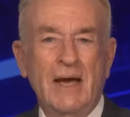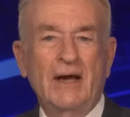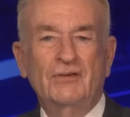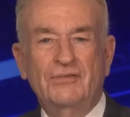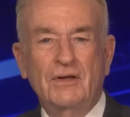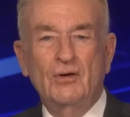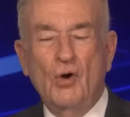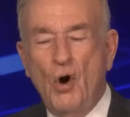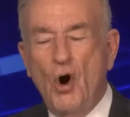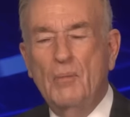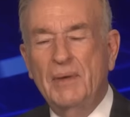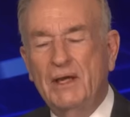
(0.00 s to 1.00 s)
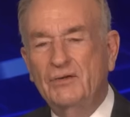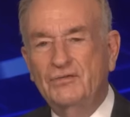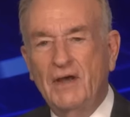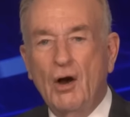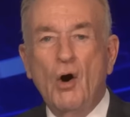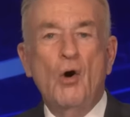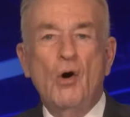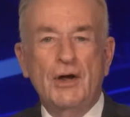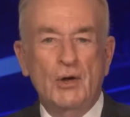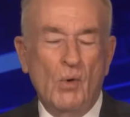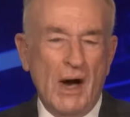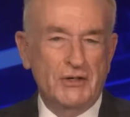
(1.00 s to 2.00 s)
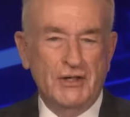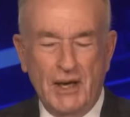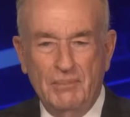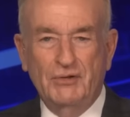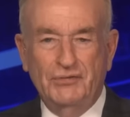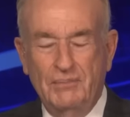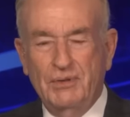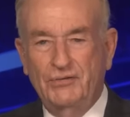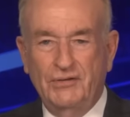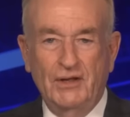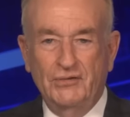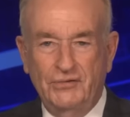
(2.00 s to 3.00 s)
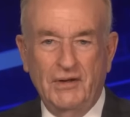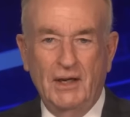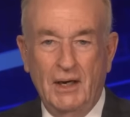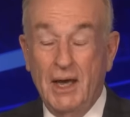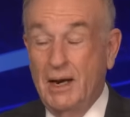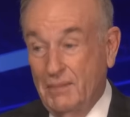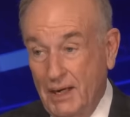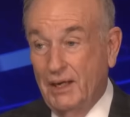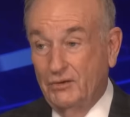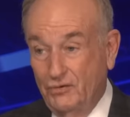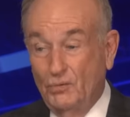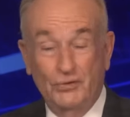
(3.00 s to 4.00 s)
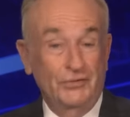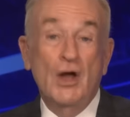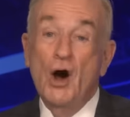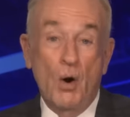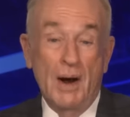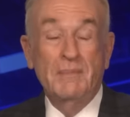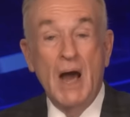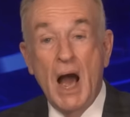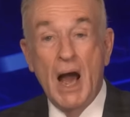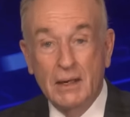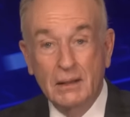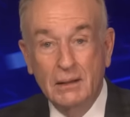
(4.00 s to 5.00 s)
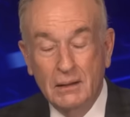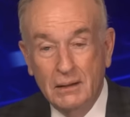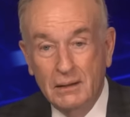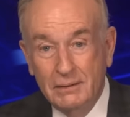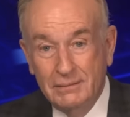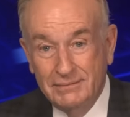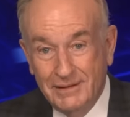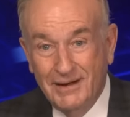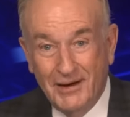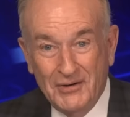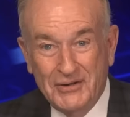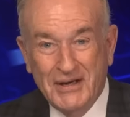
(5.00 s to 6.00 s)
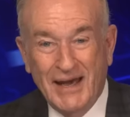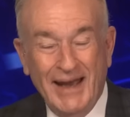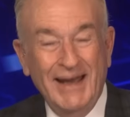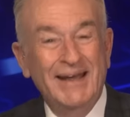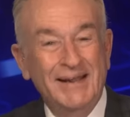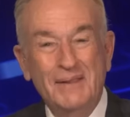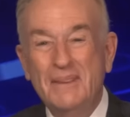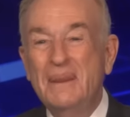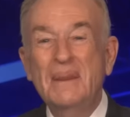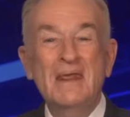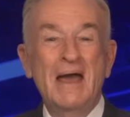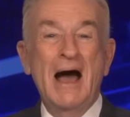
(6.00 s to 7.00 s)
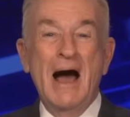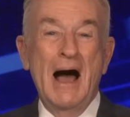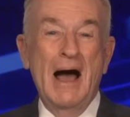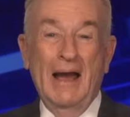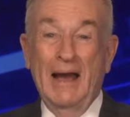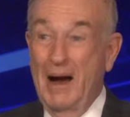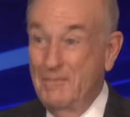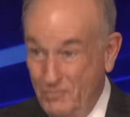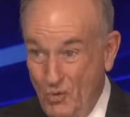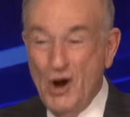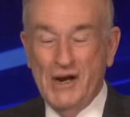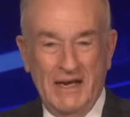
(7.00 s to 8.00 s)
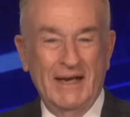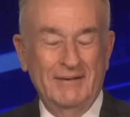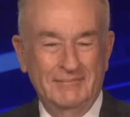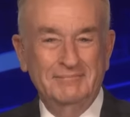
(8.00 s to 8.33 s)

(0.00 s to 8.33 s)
text and call me and say, oh, are you watching M S N B C and C N N? And my answer was, no, I'm not. Okay? I, I'm working